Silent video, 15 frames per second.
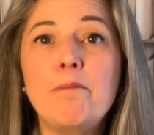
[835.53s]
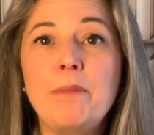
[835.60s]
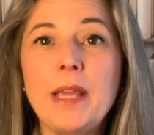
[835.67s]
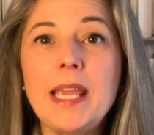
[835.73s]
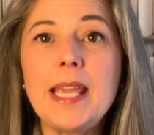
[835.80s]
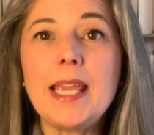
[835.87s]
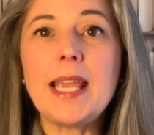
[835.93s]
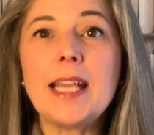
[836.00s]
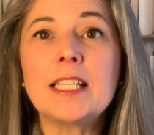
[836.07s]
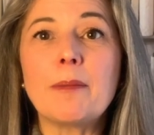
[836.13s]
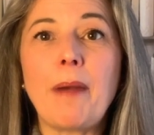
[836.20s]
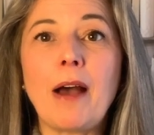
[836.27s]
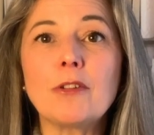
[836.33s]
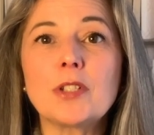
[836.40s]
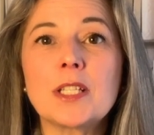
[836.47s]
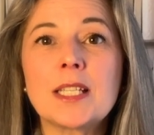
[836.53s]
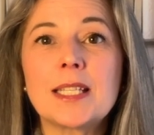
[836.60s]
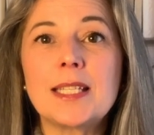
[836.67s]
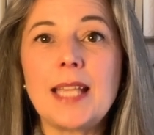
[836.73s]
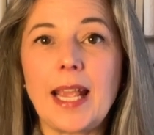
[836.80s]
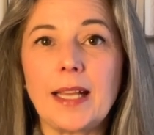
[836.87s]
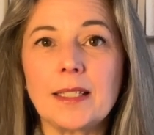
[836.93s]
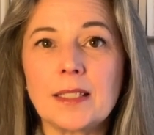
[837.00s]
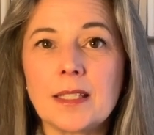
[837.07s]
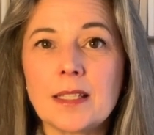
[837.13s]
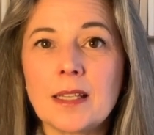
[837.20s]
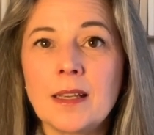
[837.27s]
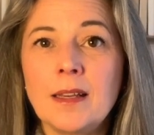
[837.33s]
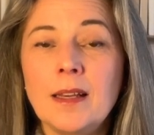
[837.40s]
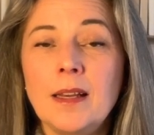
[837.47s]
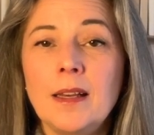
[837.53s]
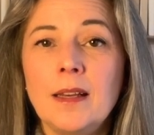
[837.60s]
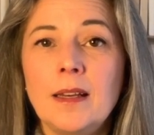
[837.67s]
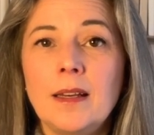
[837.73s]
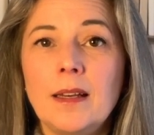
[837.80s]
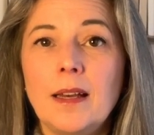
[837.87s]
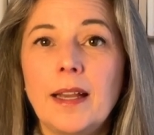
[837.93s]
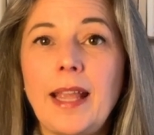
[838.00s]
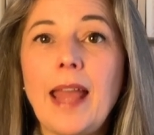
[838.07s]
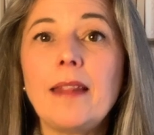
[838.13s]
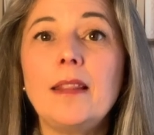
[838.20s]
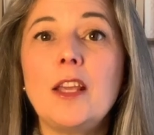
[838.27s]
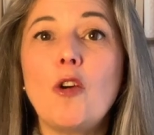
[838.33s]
B is about sixths. Again,